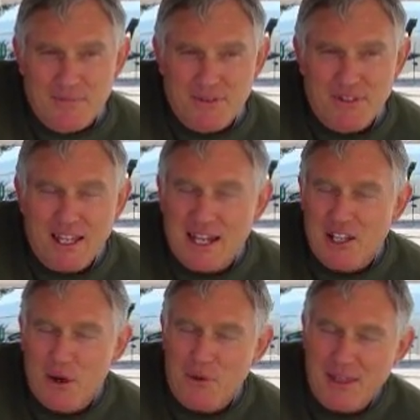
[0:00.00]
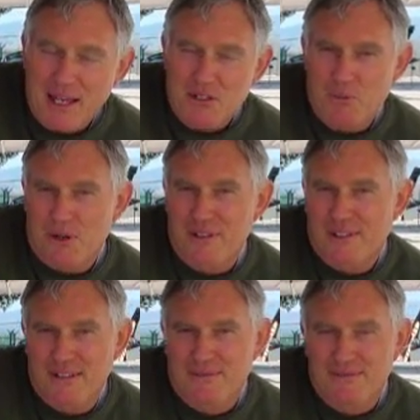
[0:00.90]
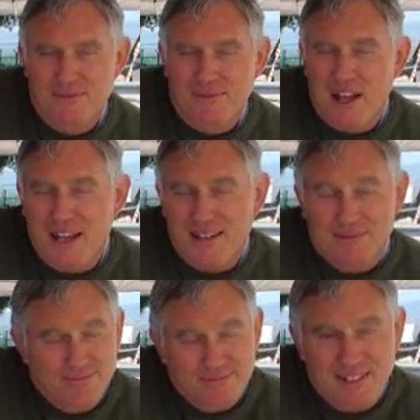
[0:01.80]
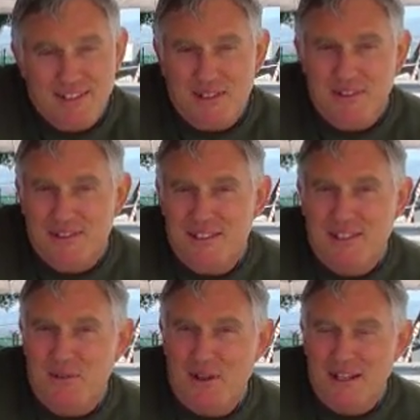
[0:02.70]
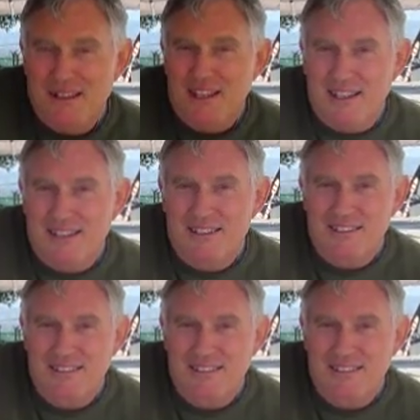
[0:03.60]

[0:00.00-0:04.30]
if you kind of go with that spirit, then flying is a great thing. I